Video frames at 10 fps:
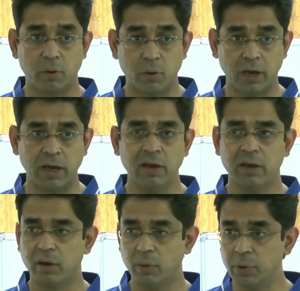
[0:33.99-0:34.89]
okay,
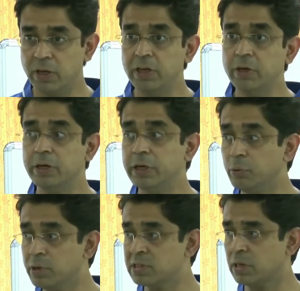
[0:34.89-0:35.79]
we need
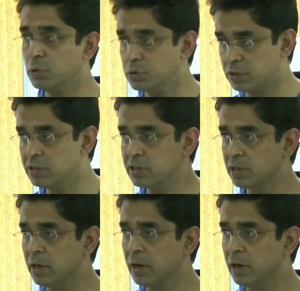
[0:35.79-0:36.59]
newer solutions,